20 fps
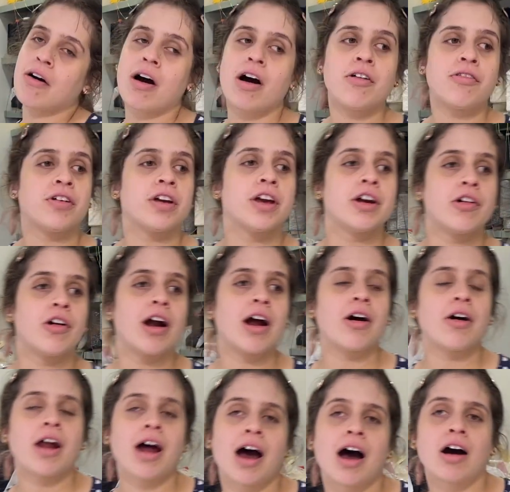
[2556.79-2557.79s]
I'll figure
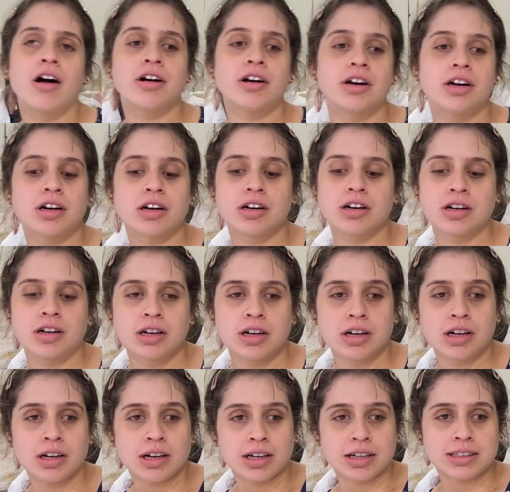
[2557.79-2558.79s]
out how to
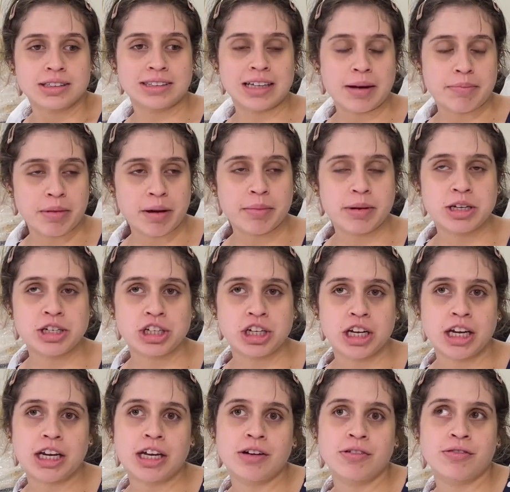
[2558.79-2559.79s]
set my
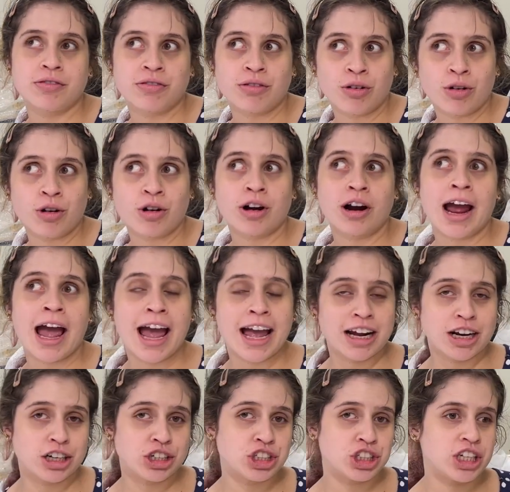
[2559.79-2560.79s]
machine for
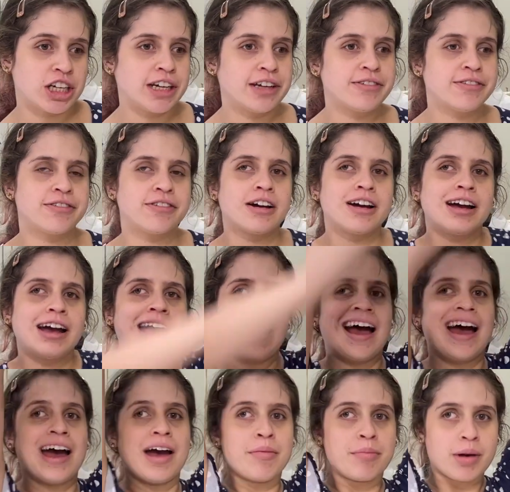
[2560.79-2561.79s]
handkerchief
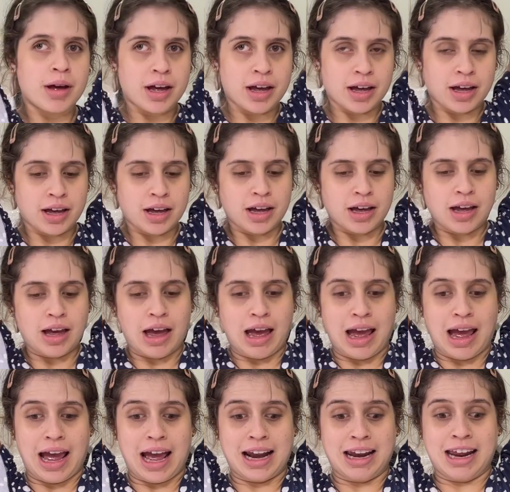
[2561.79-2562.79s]
hem,
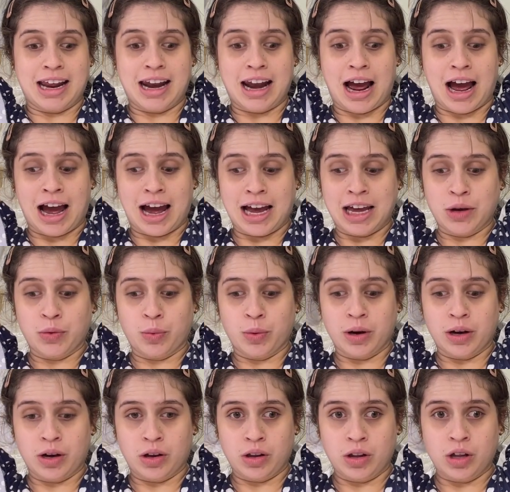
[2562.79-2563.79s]
and then I
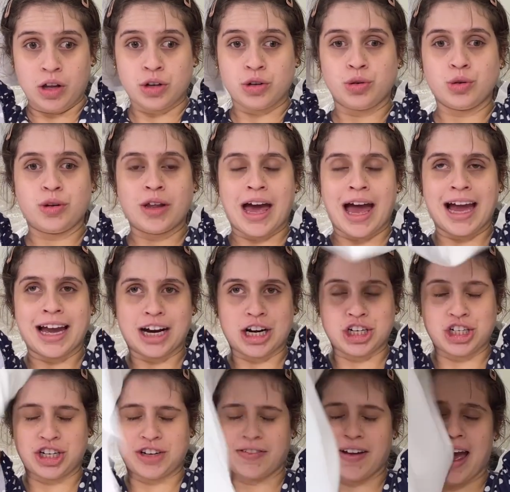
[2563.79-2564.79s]
will do the
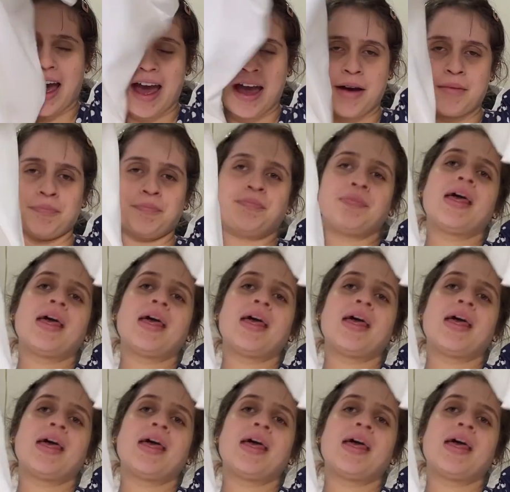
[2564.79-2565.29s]
handkerchief hem